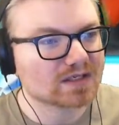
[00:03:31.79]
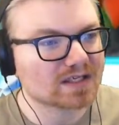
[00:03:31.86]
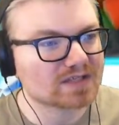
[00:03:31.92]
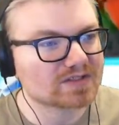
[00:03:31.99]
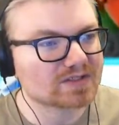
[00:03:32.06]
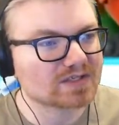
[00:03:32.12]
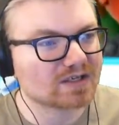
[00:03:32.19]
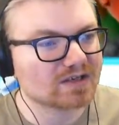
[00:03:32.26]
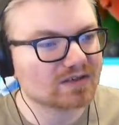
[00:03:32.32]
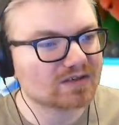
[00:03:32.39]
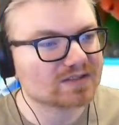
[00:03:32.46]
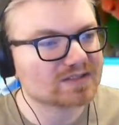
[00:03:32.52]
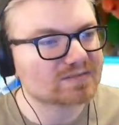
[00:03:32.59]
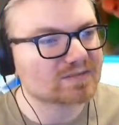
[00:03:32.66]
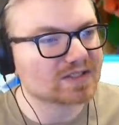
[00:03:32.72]
All right, so yeah, all
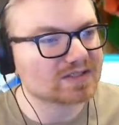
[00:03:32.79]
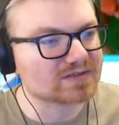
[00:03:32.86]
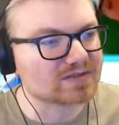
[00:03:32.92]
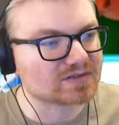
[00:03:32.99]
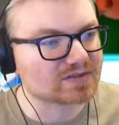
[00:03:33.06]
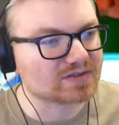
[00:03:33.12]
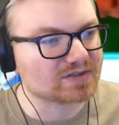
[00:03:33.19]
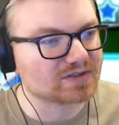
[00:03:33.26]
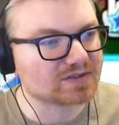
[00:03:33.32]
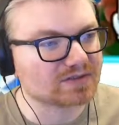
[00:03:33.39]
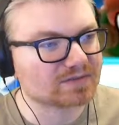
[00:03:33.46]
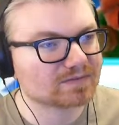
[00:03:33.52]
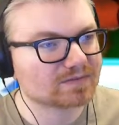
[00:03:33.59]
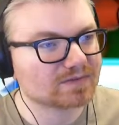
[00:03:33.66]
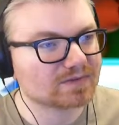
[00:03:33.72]
of these places are new.